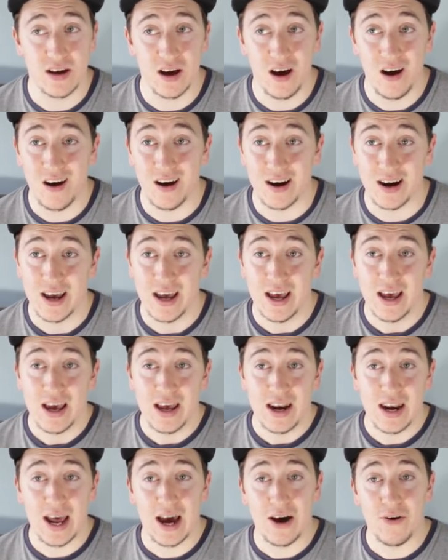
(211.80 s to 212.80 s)
card.
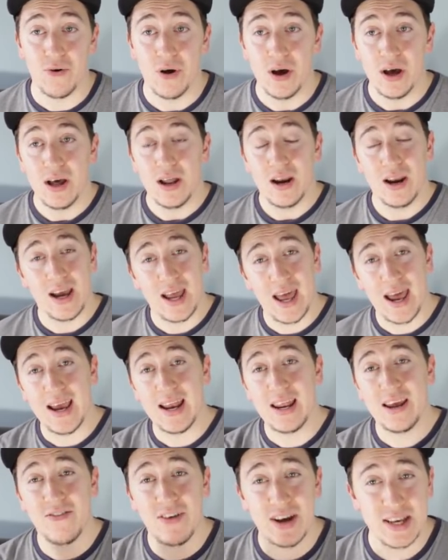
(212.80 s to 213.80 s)
Now,
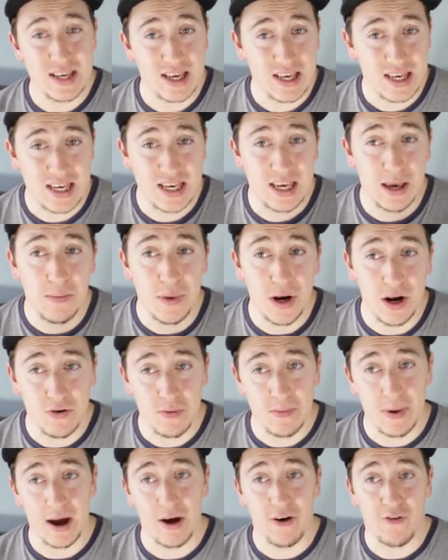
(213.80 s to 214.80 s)
Locadia has a similar
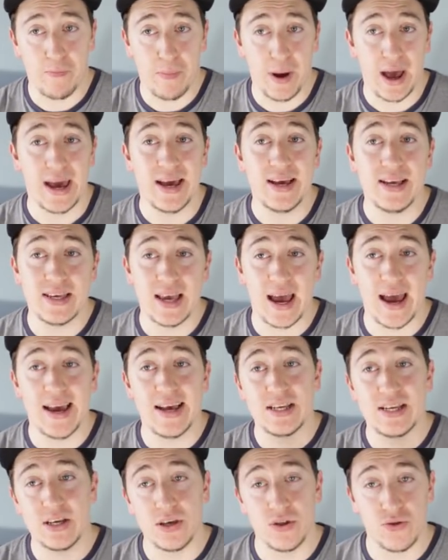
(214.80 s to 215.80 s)
amount of pace,
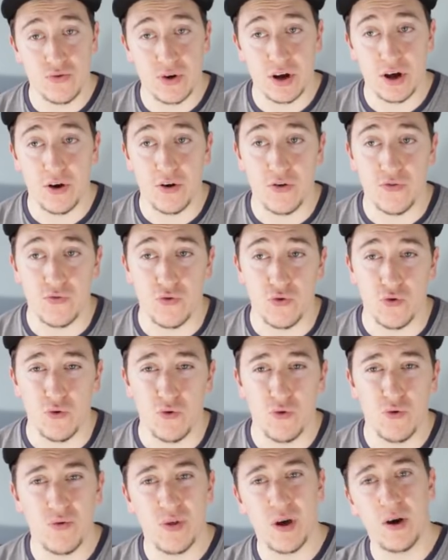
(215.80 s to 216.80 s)
83
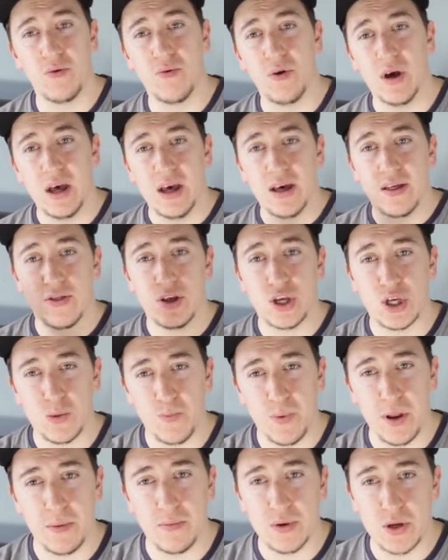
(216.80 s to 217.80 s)
overall, although the
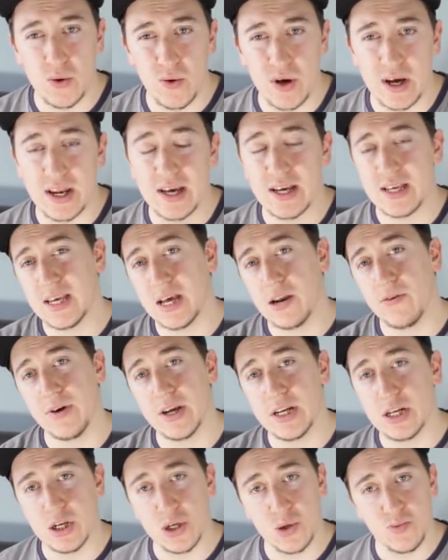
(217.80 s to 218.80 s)
split between
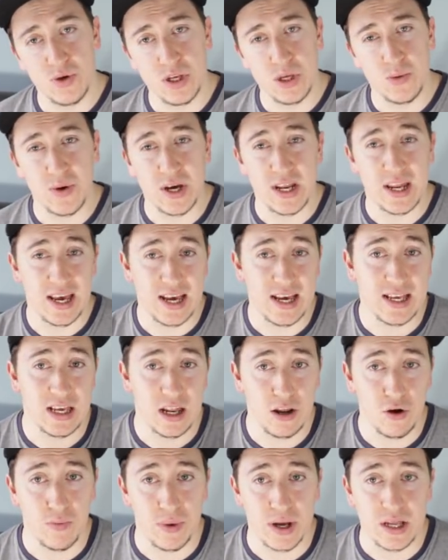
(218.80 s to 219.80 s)
acceleration and sprint speed is
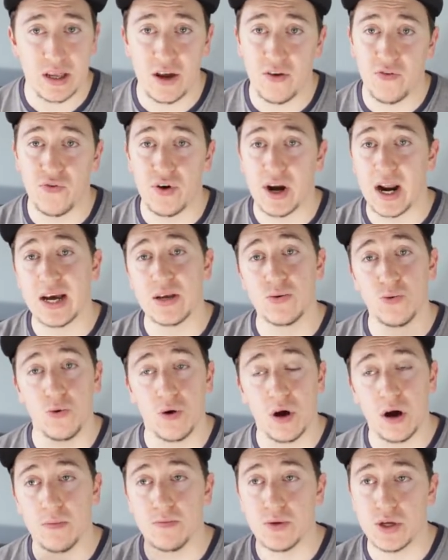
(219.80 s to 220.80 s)
a little bit different, as we'll
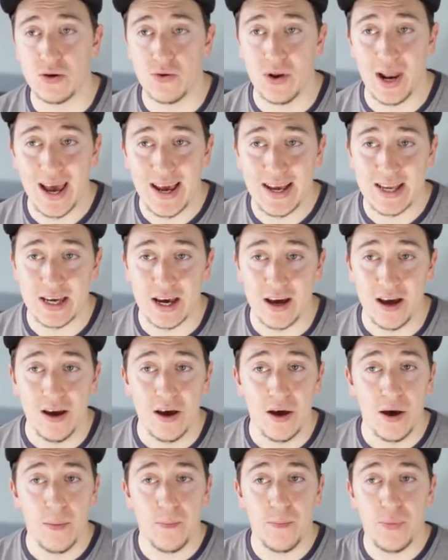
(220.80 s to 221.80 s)
come to later.
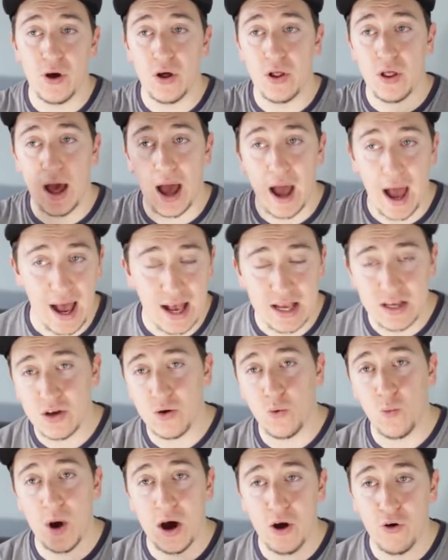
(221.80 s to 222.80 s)
But as
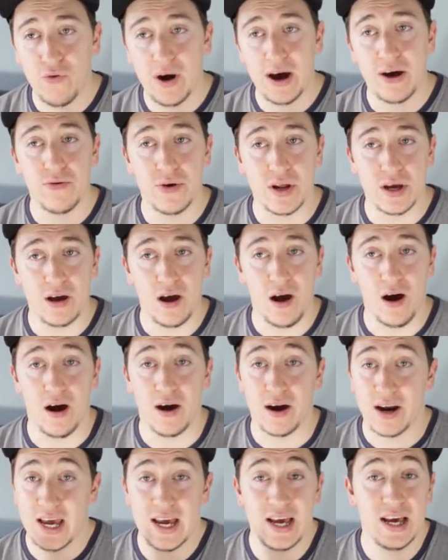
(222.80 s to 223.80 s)
a well-rounded
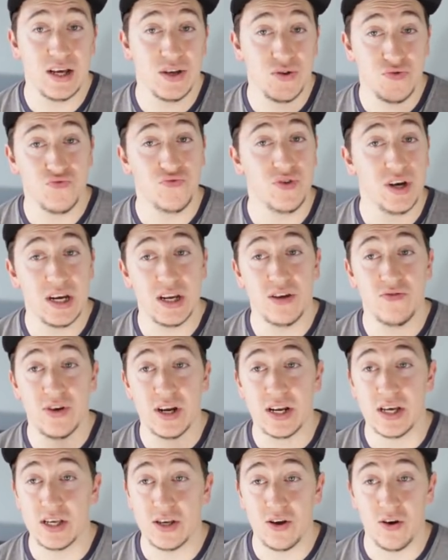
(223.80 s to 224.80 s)
card, he is
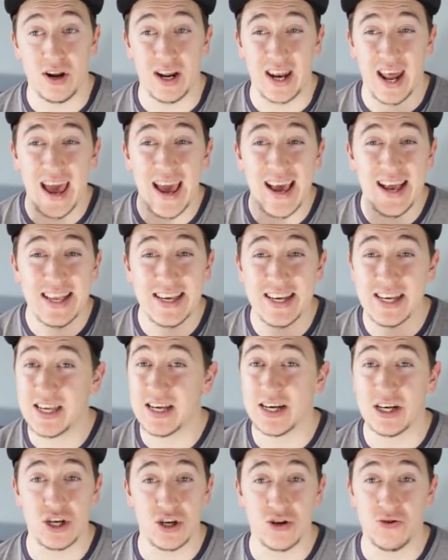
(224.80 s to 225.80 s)
really solid.
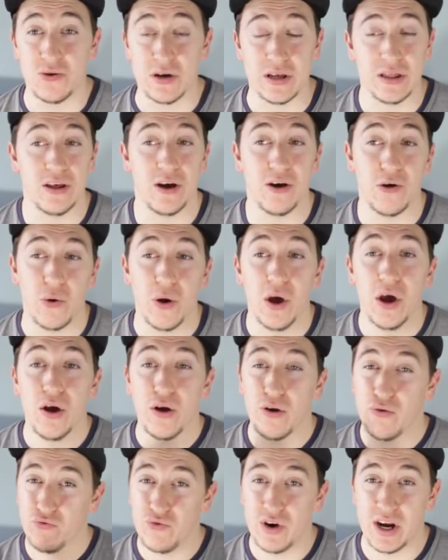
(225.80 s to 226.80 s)
86 shooting though
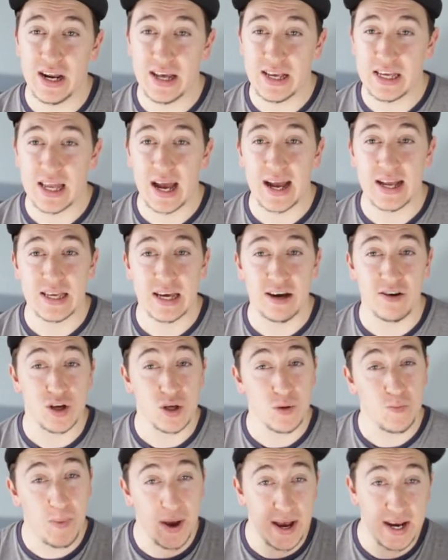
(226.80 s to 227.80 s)
really stands out,
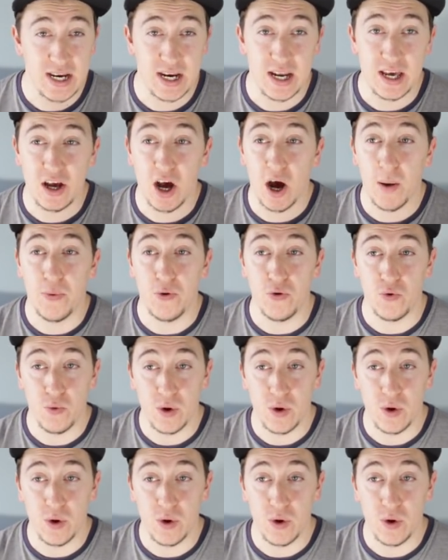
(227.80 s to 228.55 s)
especially coupled